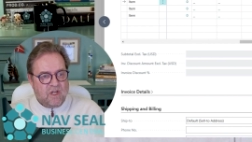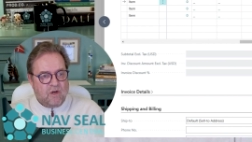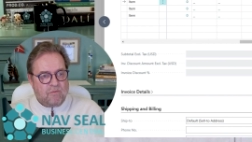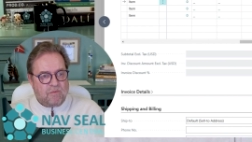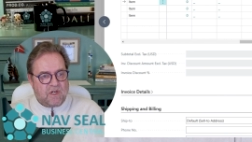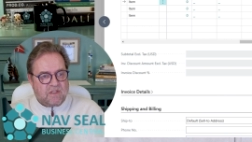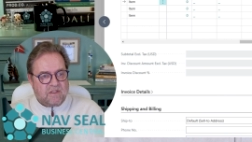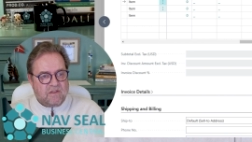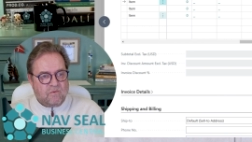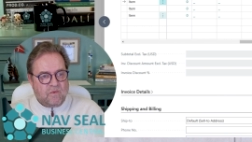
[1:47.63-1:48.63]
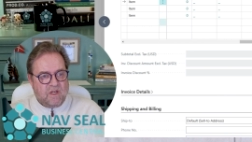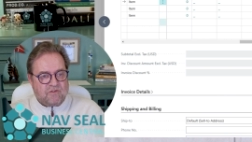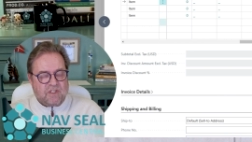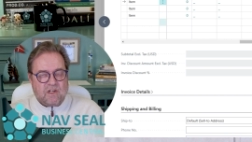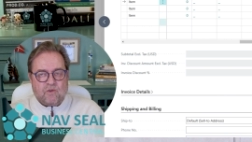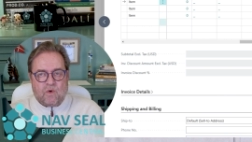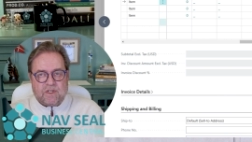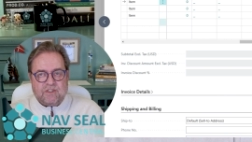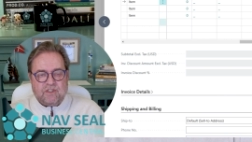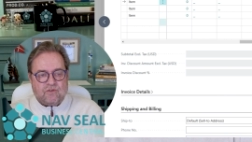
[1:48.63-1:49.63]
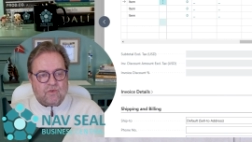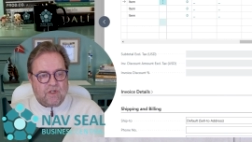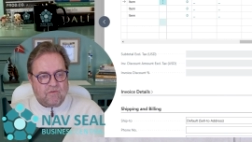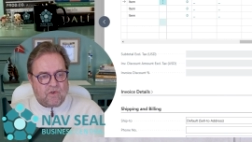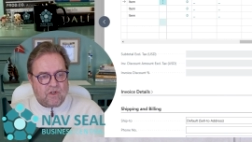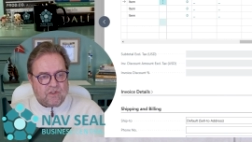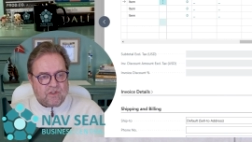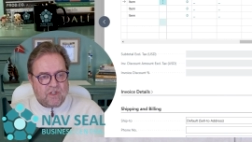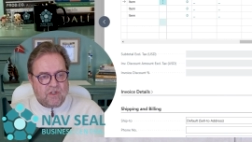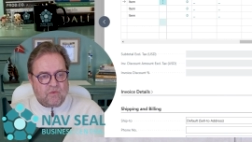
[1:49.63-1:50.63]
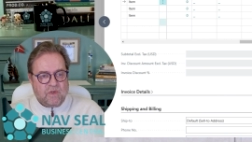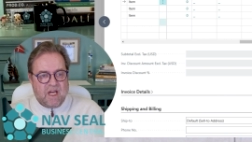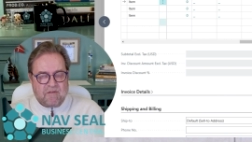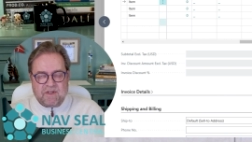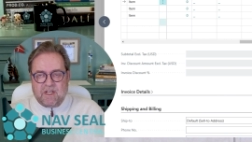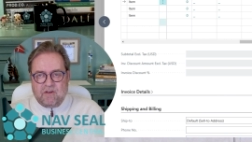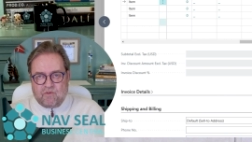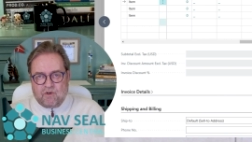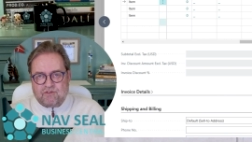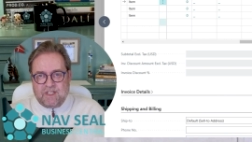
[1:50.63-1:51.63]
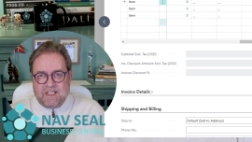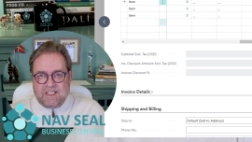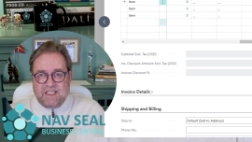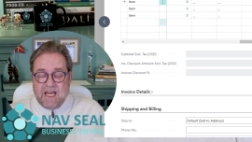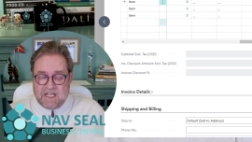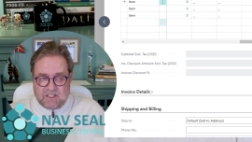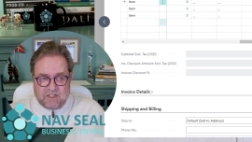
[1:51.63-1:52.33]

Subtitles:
but we have still quantity to invoice. We haven't invoiced it yet.